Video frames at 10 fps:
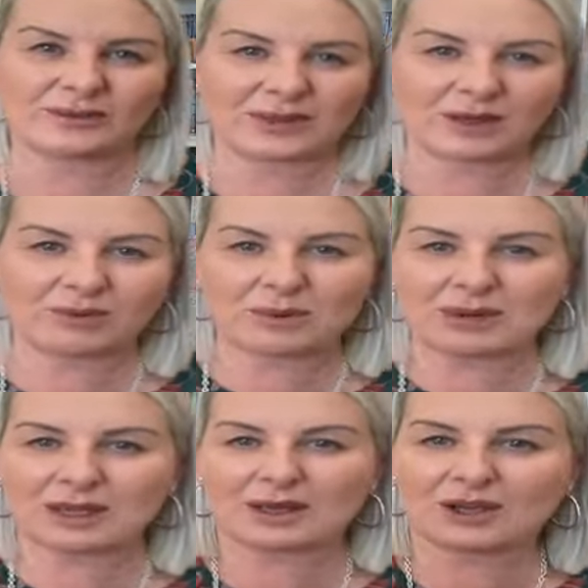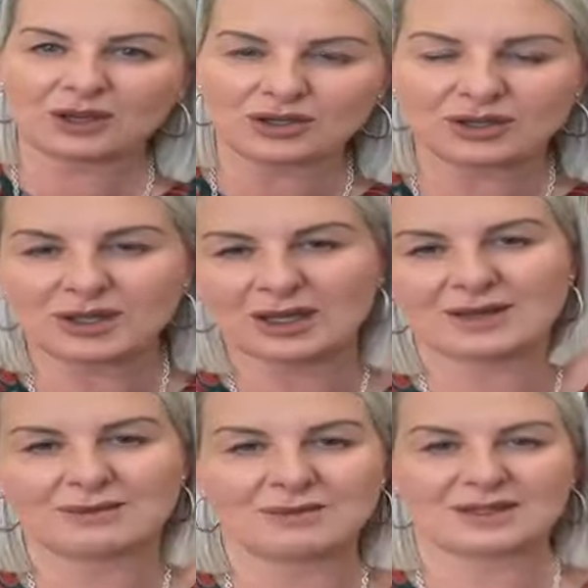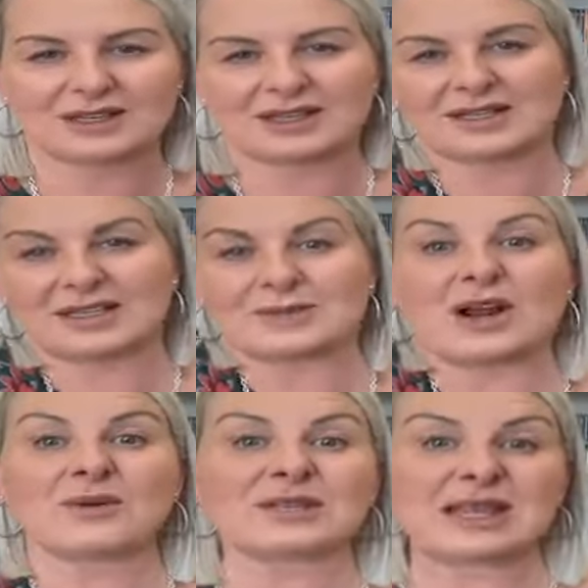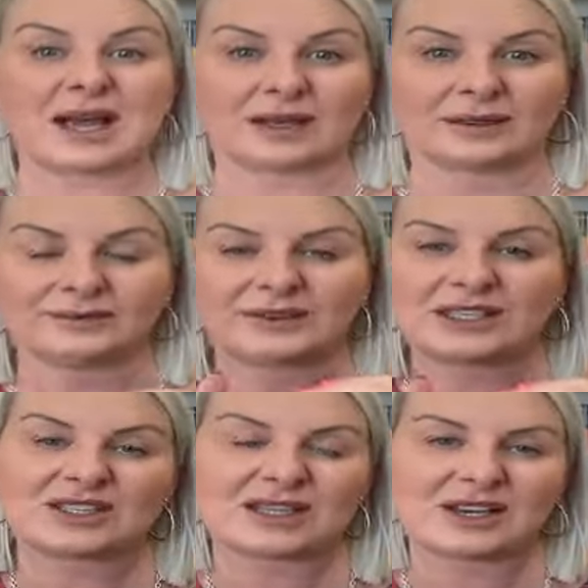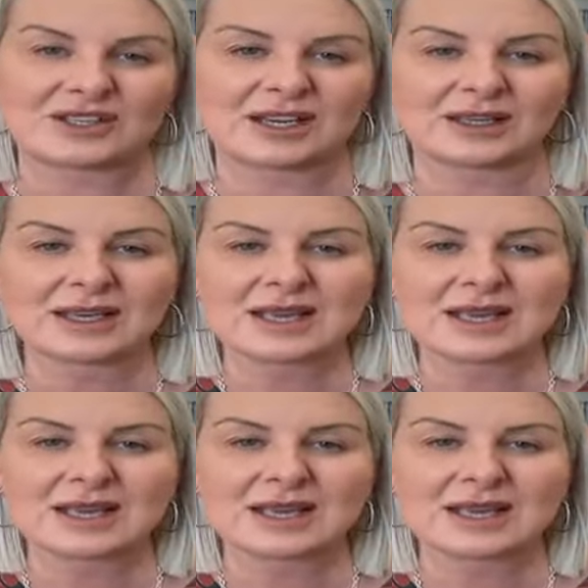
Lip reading: I probably could do the statistics, but I was young. Let's just say I was young.